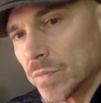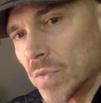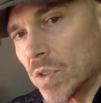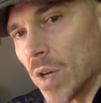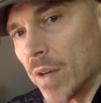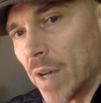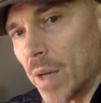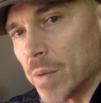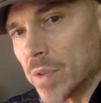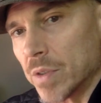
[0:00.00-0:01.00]
So
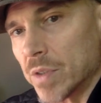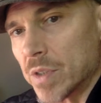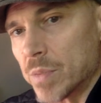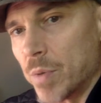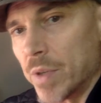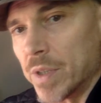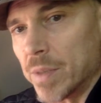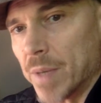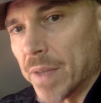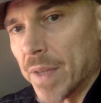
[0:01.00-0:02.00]
I was a little disappointed
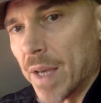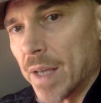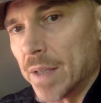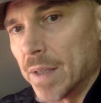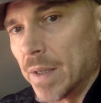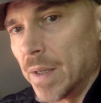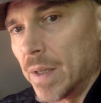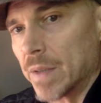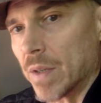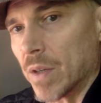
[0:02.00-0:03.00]
about that
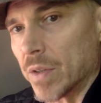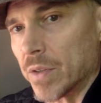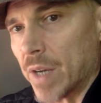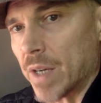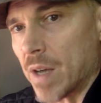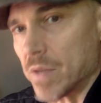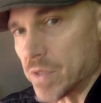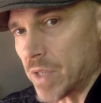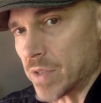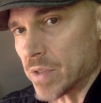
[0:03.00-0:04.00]
all the great
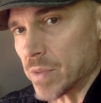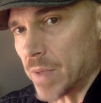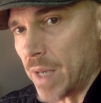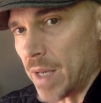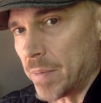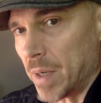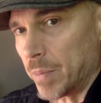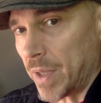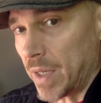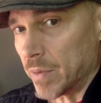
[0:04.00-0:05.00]
conversations we had about
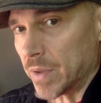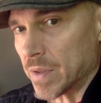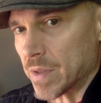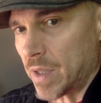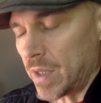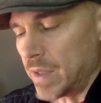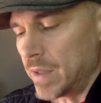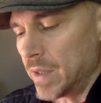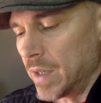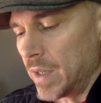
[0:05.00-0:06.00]
playing with this
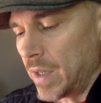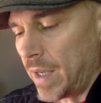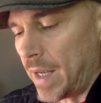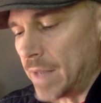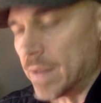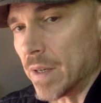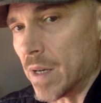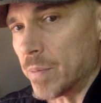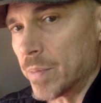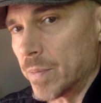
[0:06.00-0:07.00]
kid ended
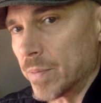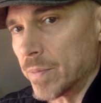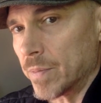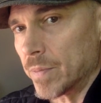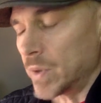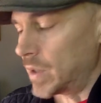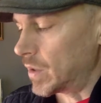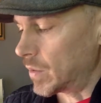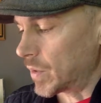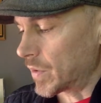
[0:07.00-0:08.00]
up,
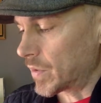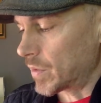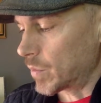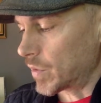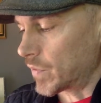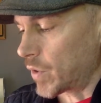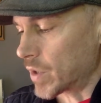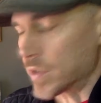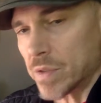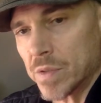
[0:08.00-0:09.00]
with
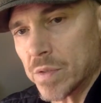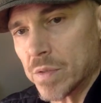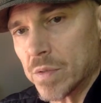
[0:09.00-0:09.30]
Forrest